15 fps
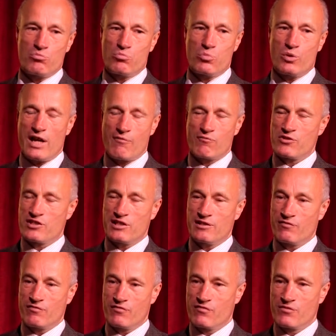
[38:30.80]
We haven't
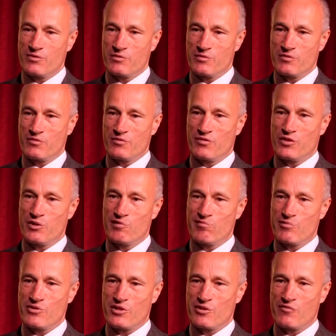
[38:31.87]
seen
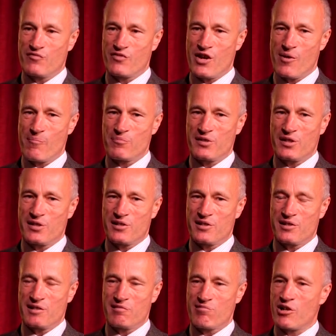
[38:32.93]
funerals of
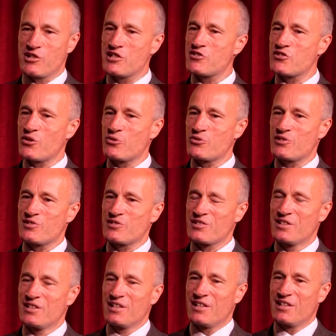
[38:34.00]
Iraqi soldiers
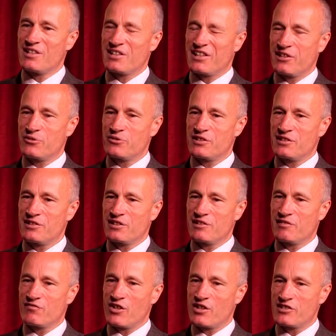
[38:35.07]
killed in
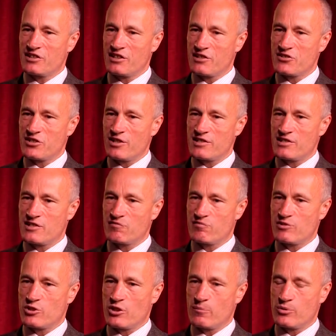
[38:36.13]
fighting against ISIS, for
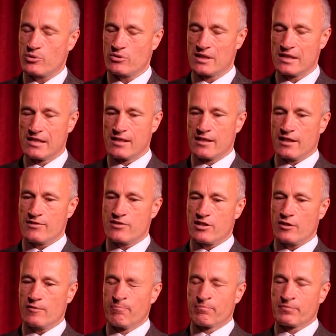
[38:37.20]
example. And
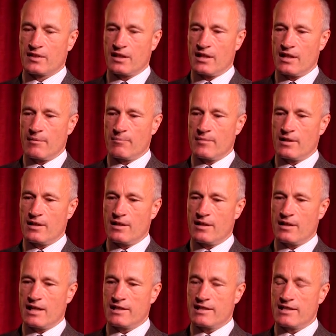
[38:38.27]
so, and
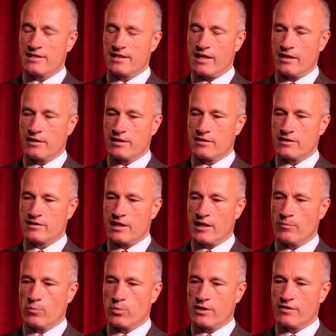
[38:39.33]
it's again the
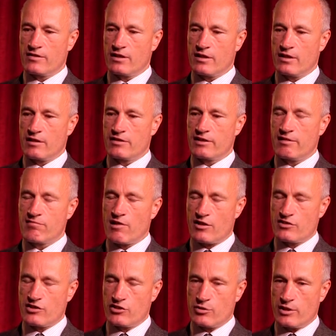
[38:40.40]
same with the
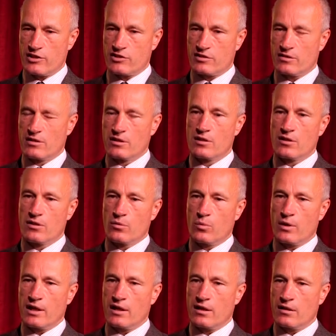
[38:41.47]
Iraq situation,
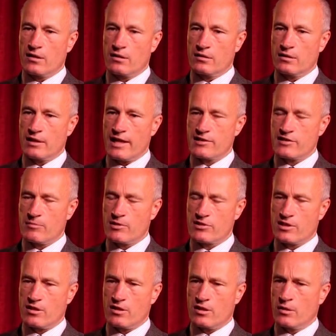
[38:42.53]
where
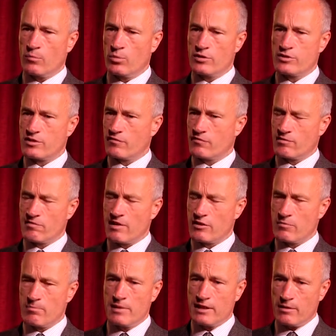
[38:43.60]
estimates are upwards of around
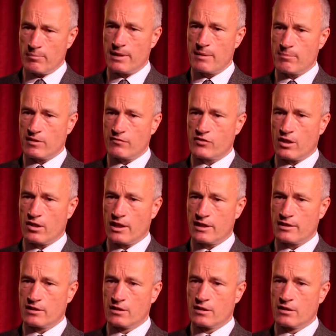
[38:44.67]
1 million people have died